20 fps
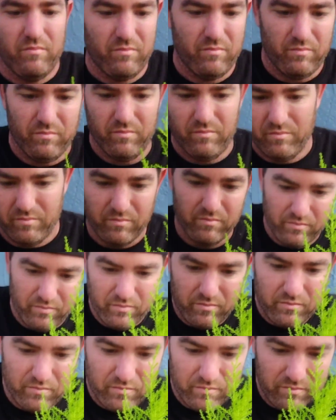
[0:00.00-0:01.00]
of fills the
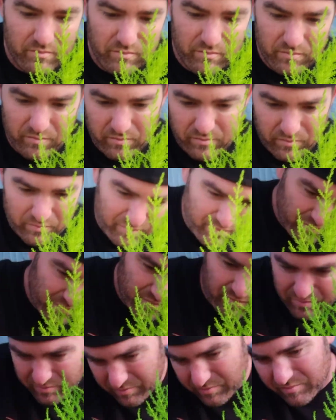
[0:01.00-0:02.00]
gaps in,
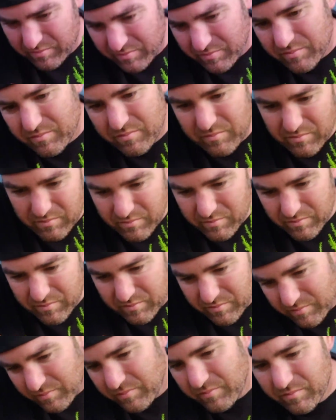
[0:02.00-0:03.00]
so
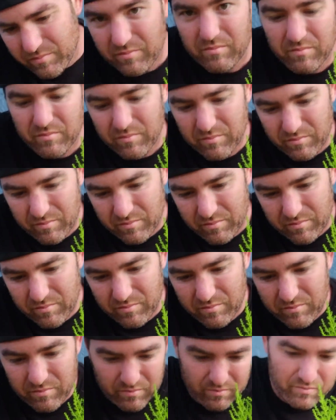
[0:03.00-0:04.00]
everything will be like
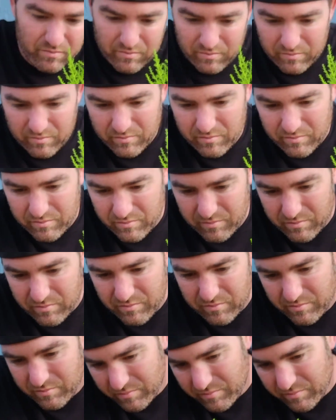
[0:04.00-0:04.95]
filled in nice.